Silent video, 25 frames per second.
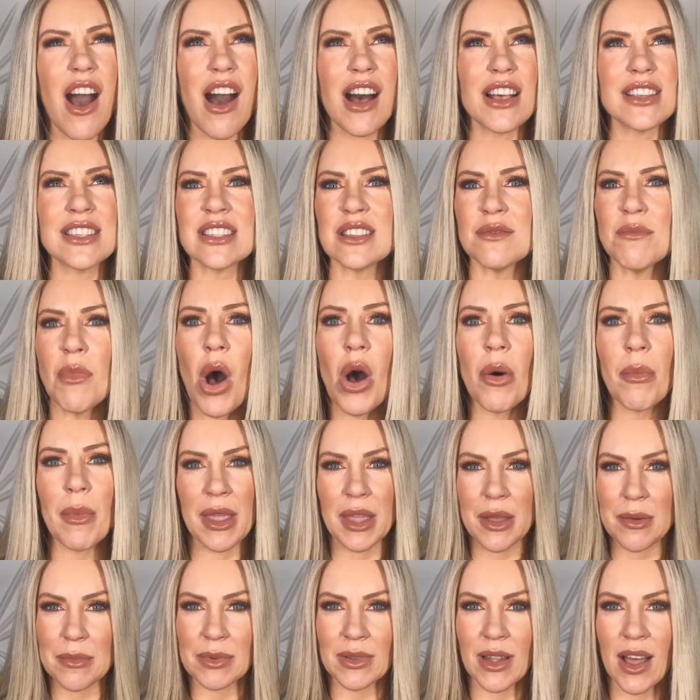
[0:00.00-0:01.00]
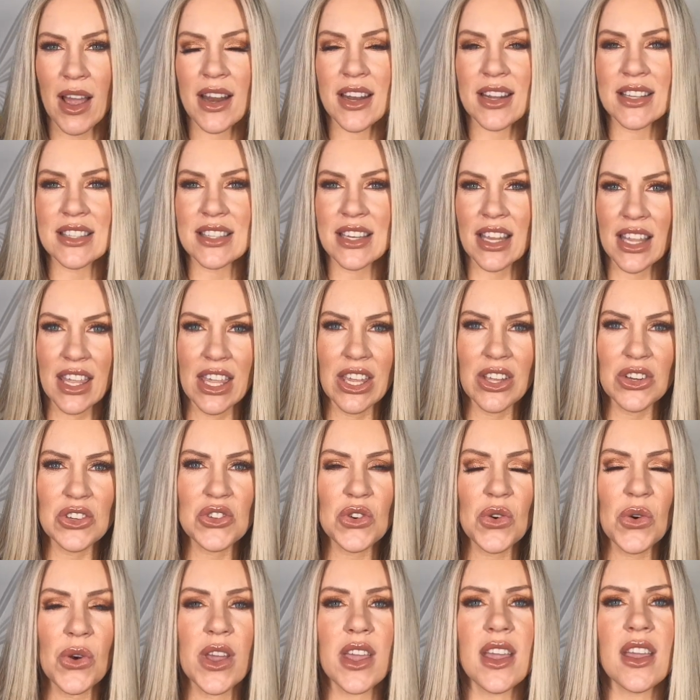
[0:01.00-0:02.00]
a small makeup line. It's Nakia
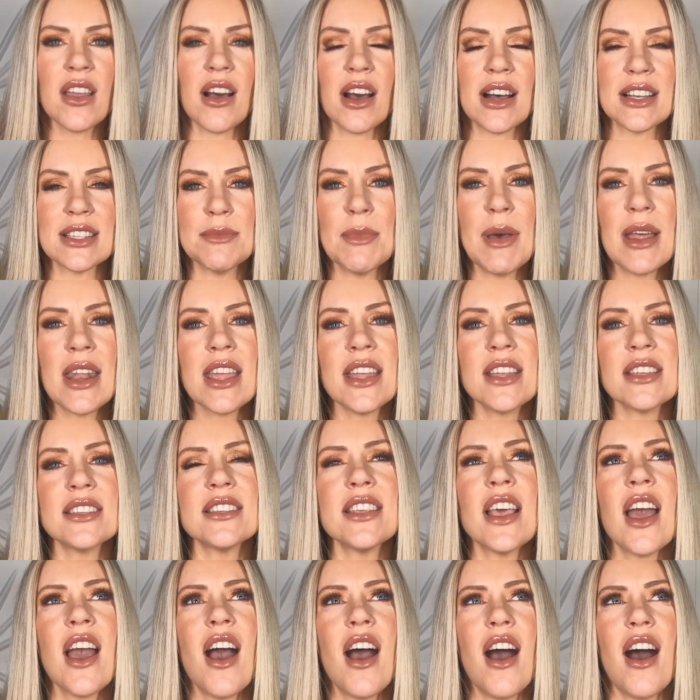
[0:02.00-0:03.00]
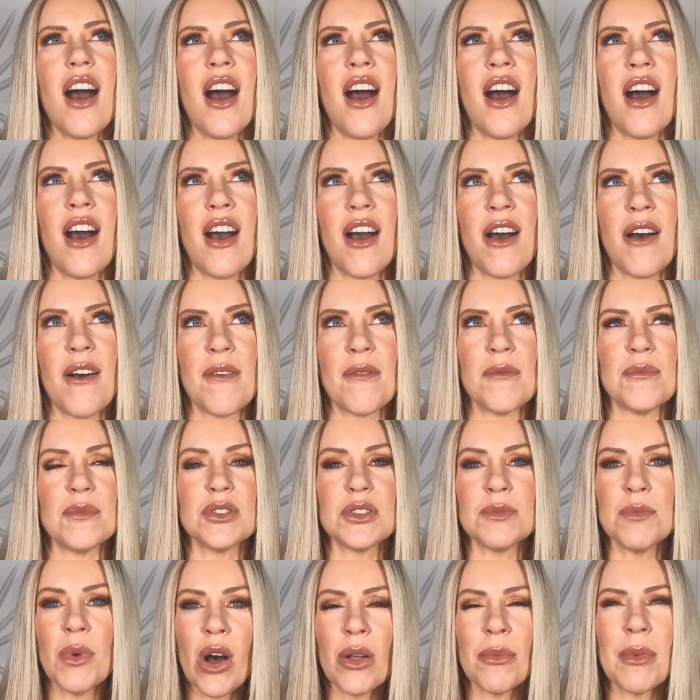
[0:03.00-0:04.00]
Joy Cosmetics,
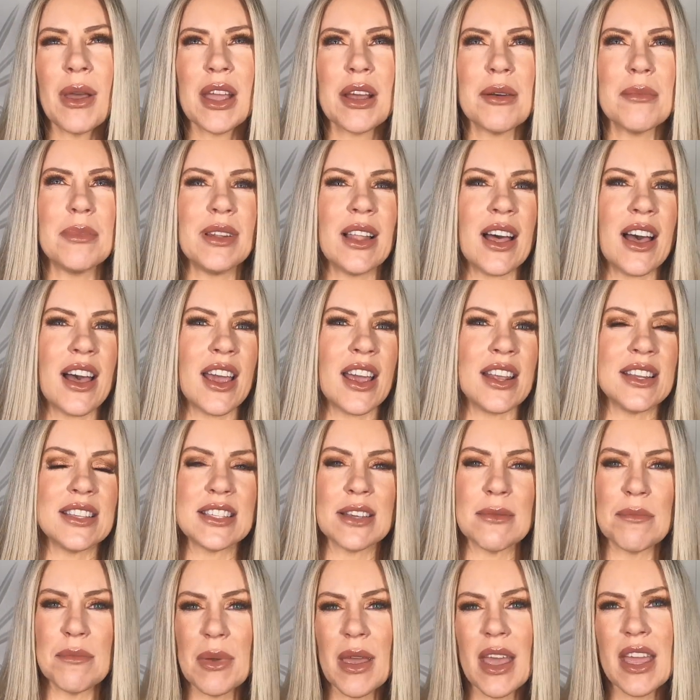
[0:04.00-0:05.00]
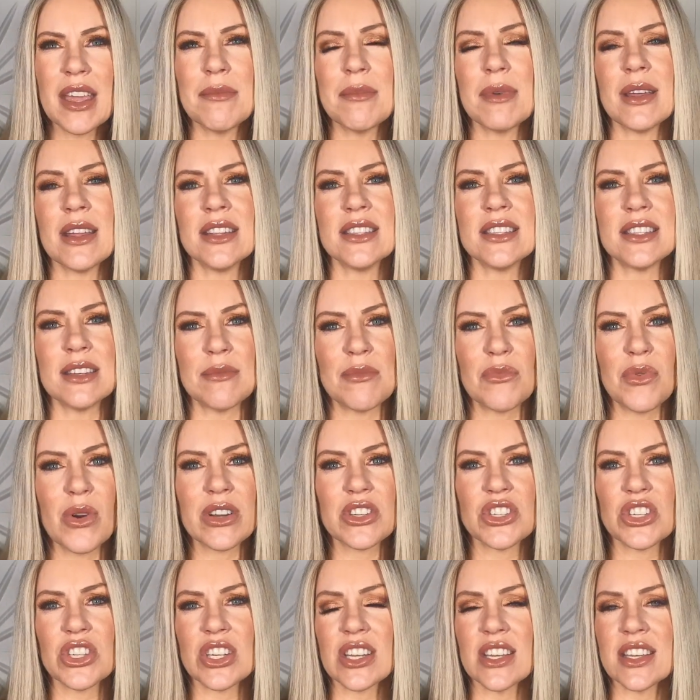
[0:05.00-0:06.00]
small makeup line, some pigments, some
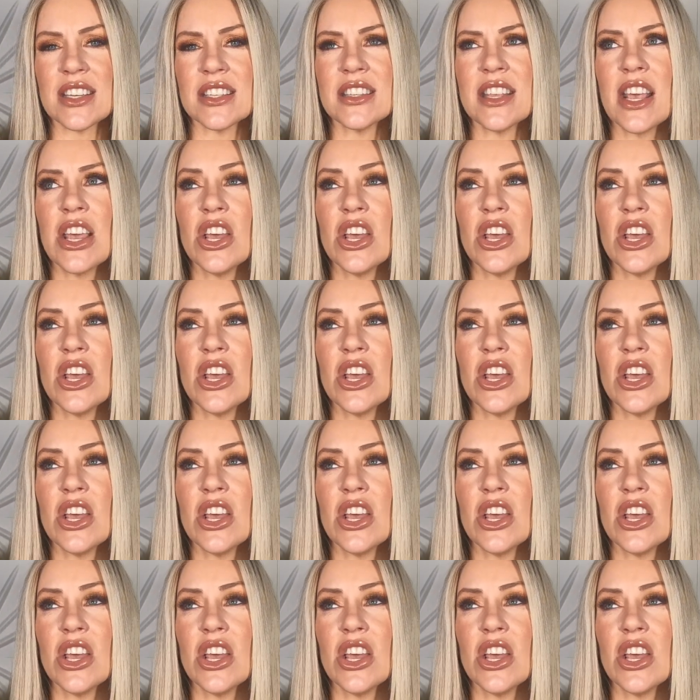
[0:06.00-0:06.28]
brushes.